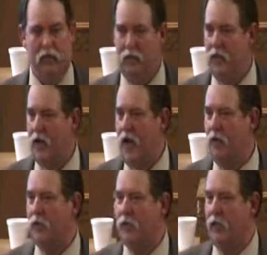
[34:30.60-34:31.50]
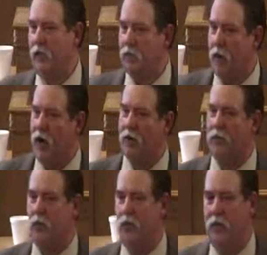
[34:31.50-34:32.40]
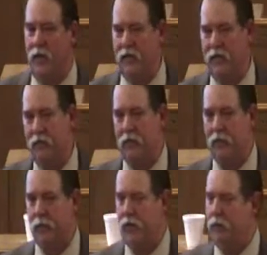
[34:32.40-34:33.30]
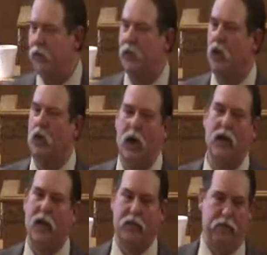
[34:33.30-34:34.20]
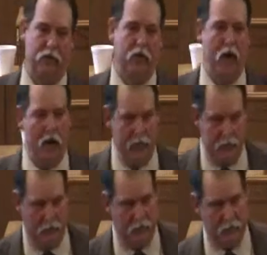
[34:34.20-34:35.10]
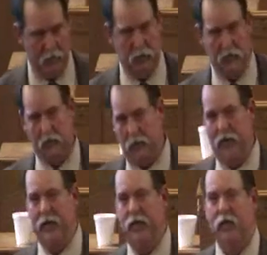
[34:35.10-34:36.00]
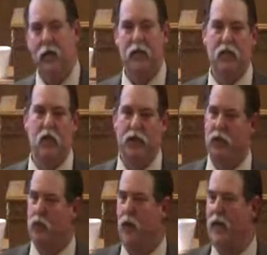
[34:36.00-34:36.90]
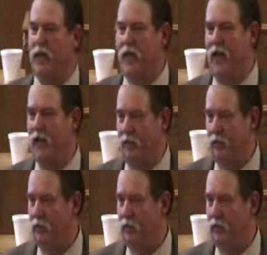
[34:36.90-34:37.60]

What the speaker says: And the guy was still at the microphone that asked him to explain the verse. He said, no, I'd like for you to comment on that verse and explain it. So he just read it again.